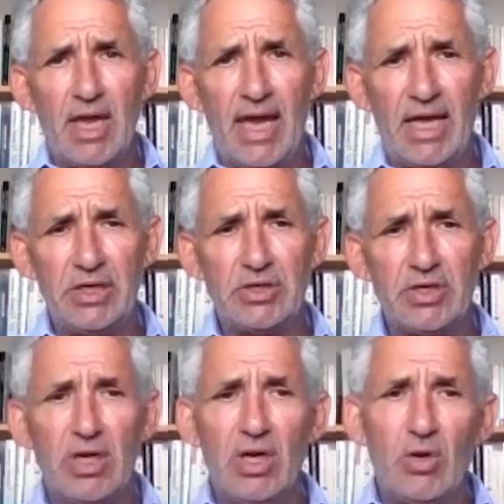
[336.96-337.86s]
And
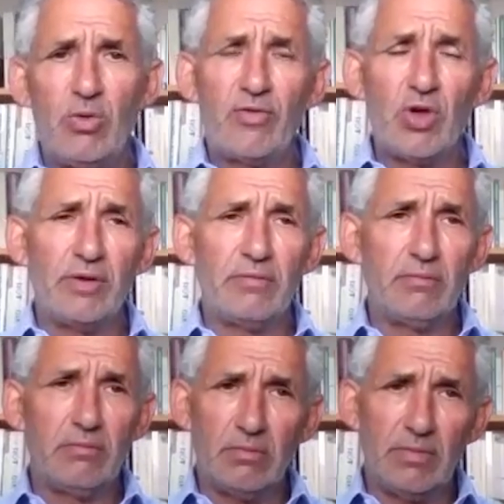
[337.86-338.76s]
we've got
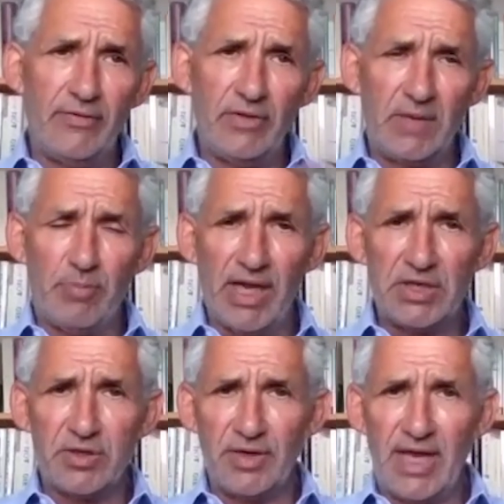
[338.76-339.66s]
everything in
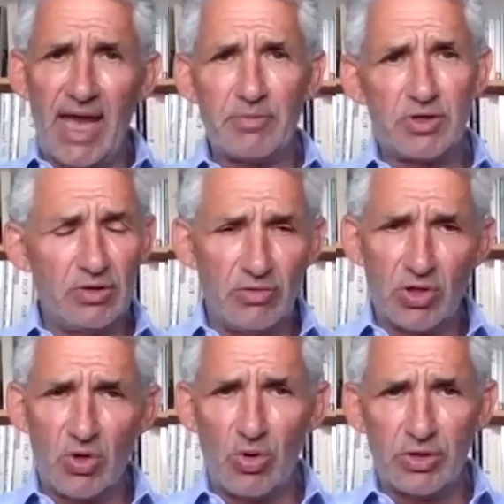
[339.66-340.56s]
place on the app to
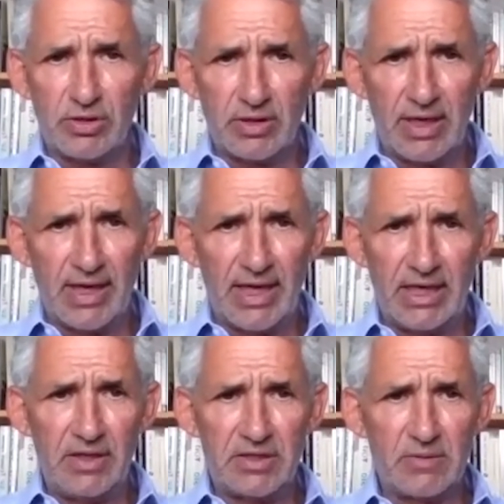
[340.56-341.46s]
record any
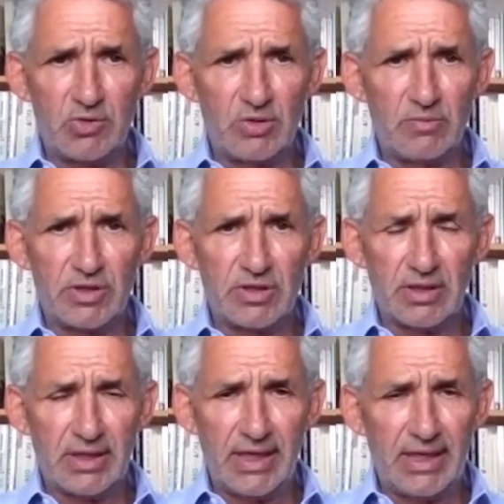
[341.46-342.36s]
of these symptoms
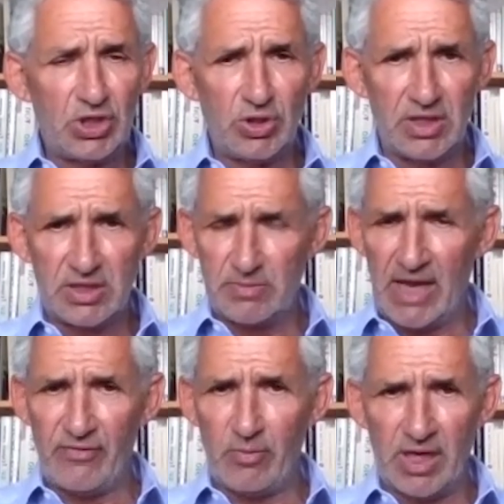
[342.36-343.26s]
should this
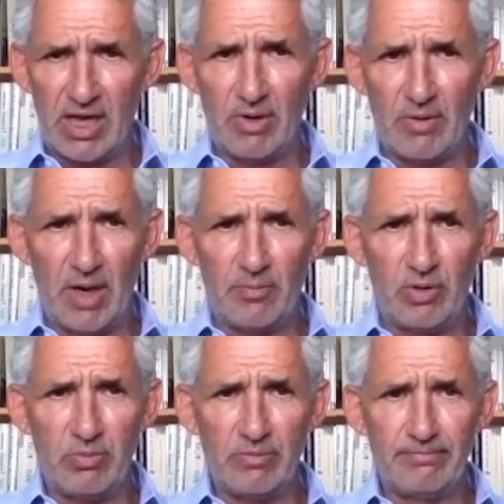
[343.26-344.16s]
ever become a
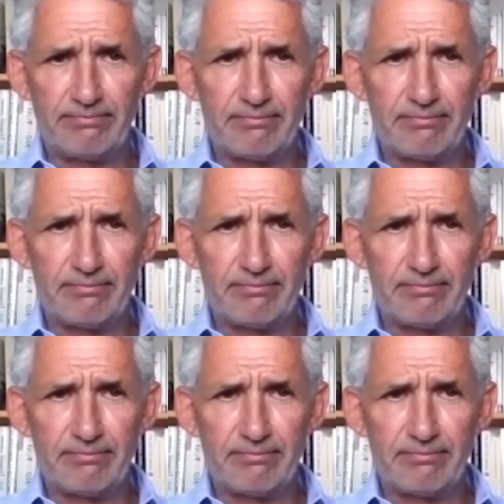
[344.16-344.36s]
problem.